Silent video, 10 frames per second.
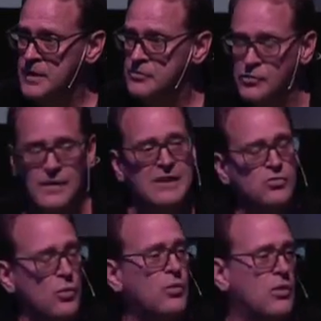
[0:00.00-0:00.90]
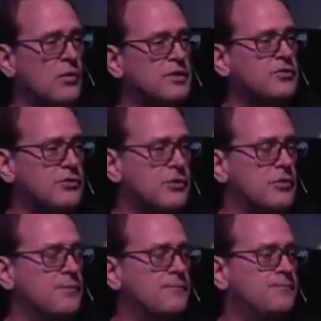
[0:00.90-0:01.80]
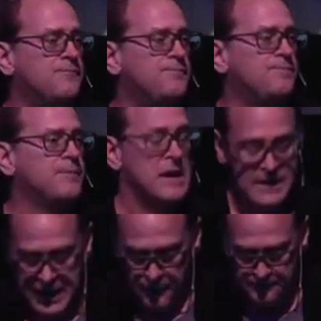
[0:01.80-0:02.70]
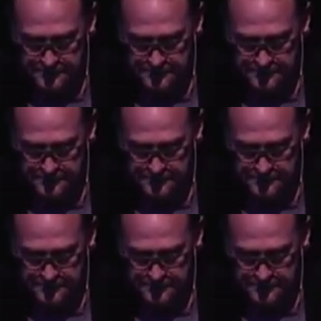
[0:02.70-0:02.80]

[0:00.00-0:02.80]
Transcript: So that's what we're going to do. Now,